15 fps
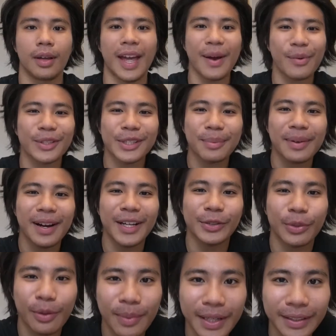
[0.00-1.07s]
Hey, what's up guys?
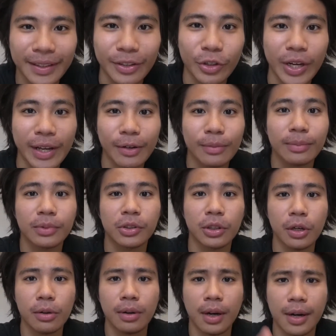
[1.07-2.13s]
Welcome back to the channel.
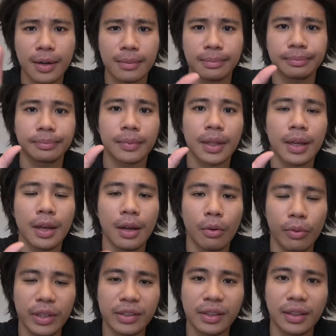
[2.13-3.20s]

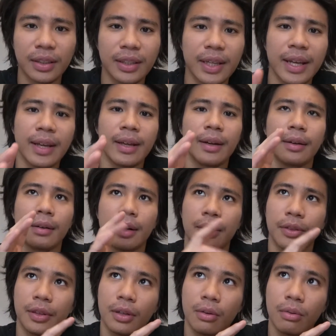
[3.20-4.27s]
Recently in, I
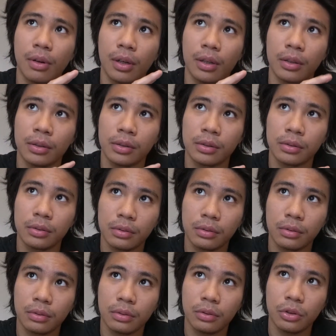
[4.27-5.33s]
think it was
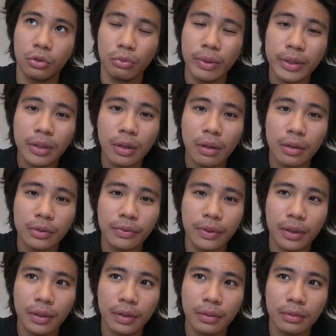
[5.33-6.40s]
2 weeks ago's
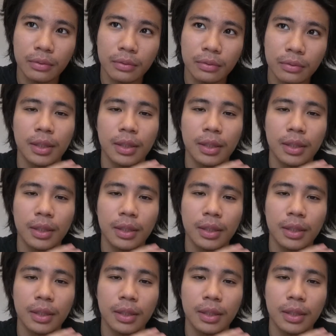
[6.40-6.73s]
video,